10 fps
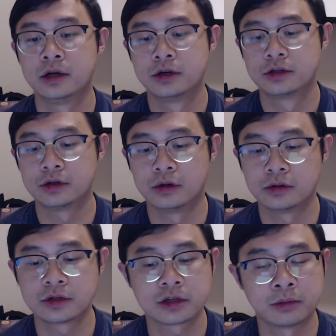So
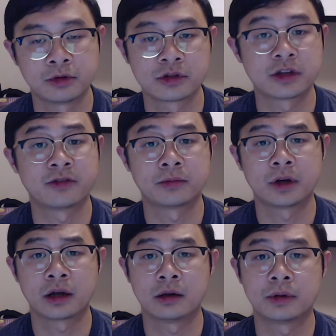some of the stuff I'm
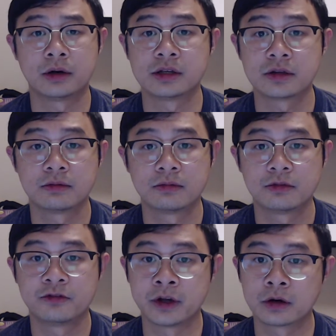talking about is
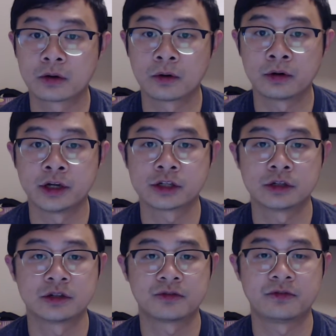finger coordination
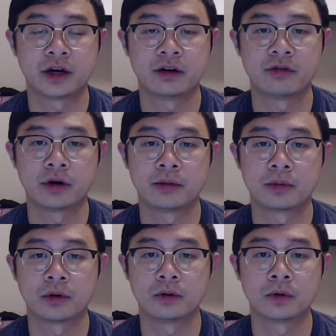is a very, very
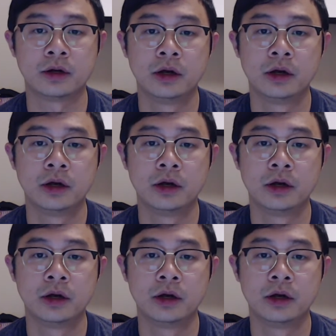important one.